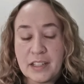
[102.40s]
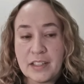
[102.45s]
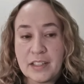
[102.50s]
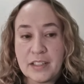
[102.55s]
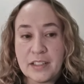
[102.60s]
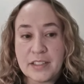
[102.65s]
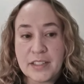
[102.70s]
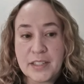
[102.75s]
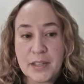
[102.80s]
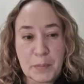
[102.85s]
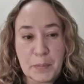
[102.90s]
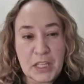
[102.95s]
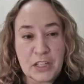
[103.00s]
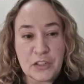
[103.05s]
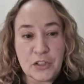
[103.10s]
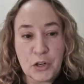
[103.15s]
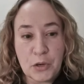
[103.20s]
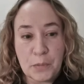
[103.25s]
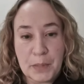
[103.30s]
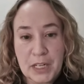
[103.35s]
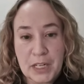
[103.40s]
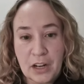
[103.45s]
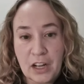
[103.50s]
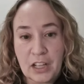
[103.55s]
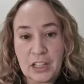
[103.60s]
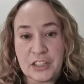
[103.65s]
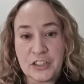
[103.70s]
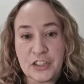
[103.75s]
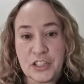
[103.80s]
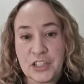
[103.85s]
some of the
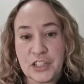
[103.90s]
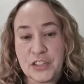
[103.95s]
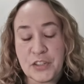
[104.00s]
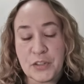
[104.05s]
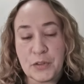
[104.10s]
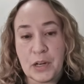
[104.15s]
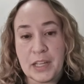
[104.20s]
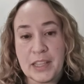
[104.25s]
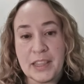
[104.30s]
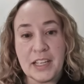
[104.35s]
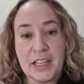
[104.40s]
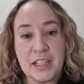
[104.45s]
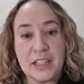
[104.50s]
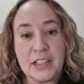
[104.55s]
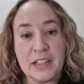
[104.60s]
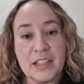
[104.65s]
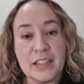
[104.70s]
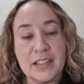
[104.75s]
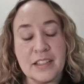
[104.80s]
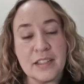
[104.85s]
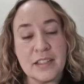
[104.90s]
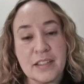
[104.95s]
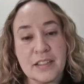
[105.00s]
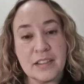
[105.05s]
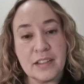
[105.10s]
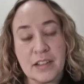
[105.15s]
terminology. So I think it's